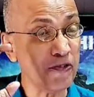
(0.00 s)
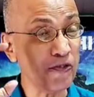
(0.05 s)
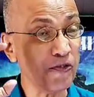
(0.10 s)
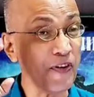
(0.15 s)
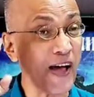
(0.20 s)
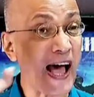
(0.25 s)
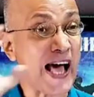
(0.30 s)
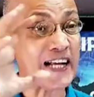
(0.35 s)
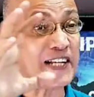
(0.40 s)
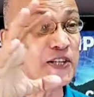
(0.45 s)

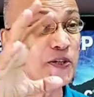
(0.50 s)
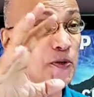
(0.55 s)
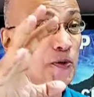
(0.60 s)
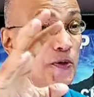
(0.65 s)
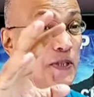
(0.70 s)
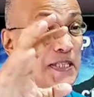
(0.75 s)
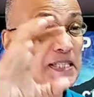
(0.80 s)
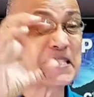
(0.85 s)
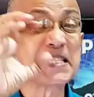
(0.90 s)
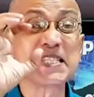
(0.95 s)

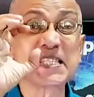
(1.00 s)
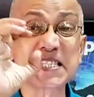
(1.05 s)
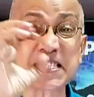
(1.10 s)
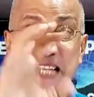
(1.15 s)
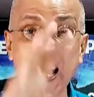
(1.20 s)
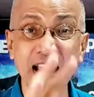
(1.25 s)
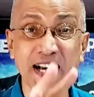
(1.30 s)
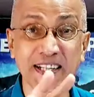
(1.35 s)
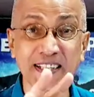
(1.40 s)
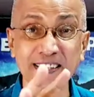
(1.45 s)
valued
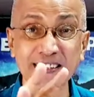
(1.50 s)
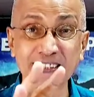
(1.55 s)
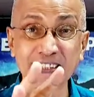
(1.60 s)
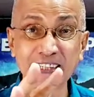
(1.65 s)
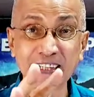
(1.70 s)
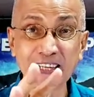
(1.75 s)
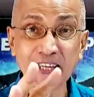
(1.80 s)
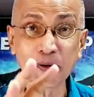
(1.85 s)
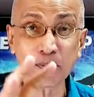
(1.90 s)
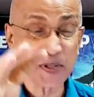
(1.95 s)
son.
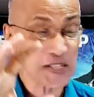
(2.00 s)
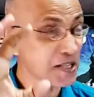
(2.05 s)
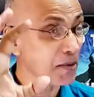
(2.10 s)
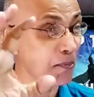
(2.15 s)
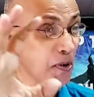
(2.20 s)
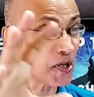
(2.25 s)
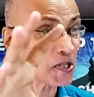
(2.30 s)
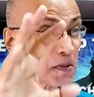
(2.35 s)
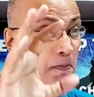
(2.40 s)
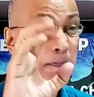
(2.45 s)
He was the
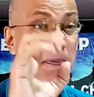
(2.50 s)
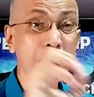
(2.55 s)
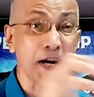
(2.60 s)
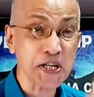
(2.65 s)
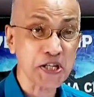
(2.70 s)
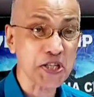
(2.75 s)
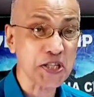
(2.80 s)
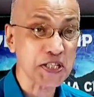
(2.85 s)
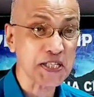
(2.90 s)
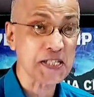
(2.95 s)
most
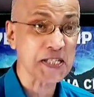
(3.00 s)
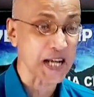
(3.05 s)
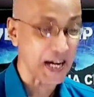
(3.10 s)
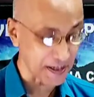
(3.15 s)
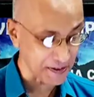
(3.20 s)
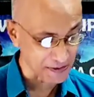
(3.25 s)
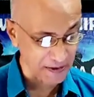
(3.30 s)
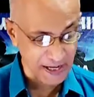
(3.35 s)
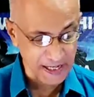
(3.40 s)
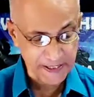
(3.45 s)
precious
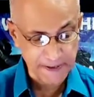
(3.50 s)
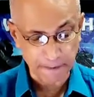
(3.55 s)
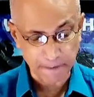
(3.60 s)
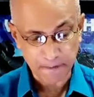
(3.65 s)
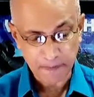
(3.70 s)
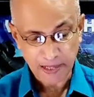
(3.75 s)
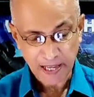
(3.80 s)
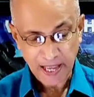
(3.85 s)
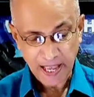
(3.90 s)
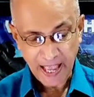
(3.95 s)
son, right?
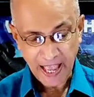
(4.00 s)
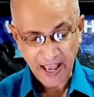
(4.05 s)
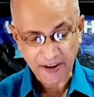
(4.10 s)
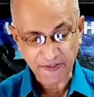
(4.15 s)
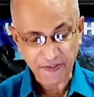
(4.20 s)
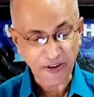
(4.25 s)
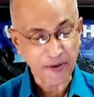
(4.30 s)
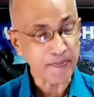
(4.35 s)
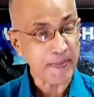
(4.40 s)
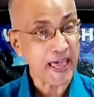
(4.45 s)

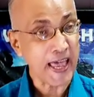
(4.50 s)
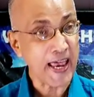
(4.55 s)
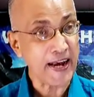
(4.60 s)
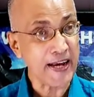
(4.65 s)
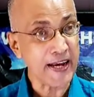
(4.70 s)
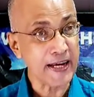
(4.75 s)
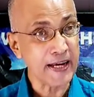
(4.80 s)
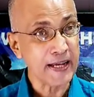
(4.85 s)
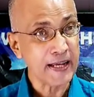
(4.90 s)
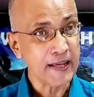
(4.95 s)
And from
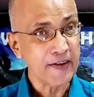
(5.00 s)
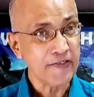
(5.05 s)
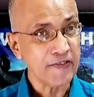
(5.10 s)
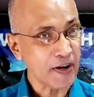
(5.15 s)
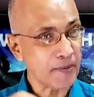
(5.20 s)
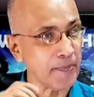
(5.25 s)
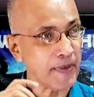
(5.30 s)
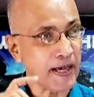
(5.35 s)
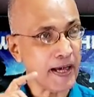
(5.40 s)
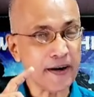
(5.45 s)

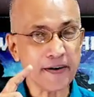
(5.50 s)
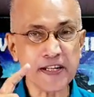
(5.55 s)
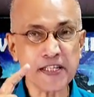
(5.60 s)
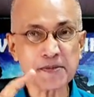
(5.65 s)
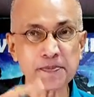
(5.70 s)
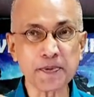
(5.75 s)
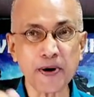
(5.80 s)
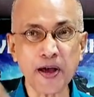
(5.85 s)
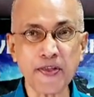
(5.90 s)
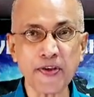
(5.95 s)
there his
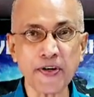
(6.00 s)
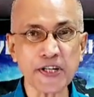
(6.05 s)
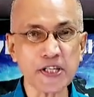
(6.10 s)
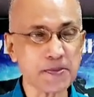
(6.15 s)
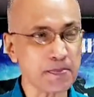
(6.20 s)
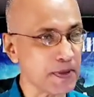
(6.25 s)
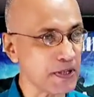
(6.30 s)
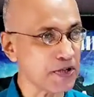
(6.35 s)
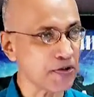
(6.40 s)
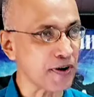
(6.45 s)
brothers
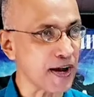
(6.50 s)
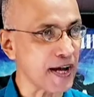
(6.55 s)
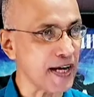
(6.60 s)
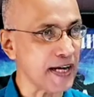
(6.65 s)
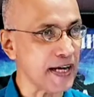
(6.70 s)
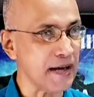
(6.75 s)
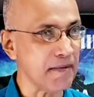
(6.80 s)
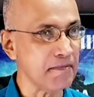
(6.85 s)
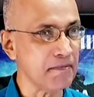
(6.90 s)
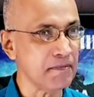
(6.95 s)
betrayed
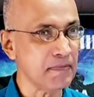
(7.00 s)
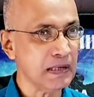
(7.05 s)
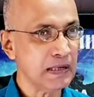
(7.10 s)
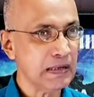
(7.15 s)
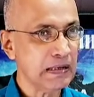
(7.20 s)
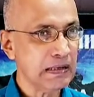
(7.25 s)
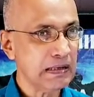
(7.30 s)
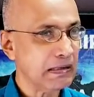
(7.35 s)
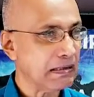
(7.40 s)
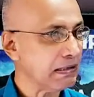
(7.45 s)
him.
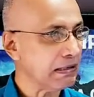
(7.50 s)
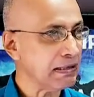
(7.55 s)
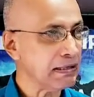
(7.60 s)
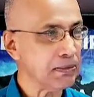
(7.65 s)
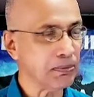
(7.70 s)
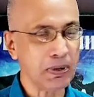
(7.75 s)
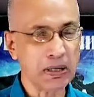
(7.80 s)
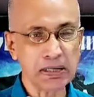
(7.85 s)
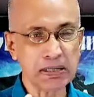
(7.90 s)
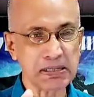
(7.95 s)
He
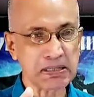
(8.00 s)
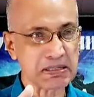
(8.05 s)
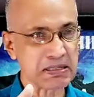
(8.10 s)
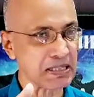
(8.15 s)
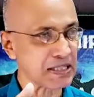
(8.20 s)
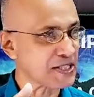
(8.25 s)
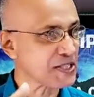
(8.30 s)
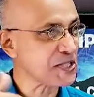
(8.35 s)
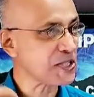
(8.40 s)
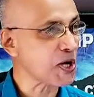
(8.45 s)
was
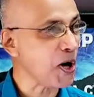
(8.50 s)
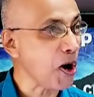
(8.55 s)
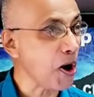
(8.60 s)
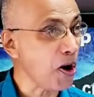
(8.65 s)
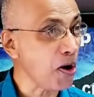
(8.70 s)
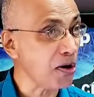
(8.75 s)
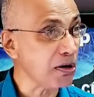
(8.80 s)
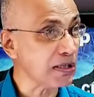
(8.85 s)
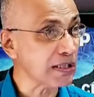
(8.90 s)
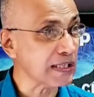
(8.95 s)

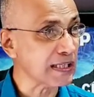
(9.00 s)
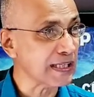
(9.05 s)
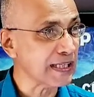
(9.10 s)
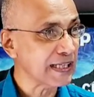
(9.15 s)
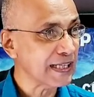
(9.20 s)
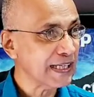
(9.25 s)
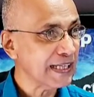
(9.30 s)
sold.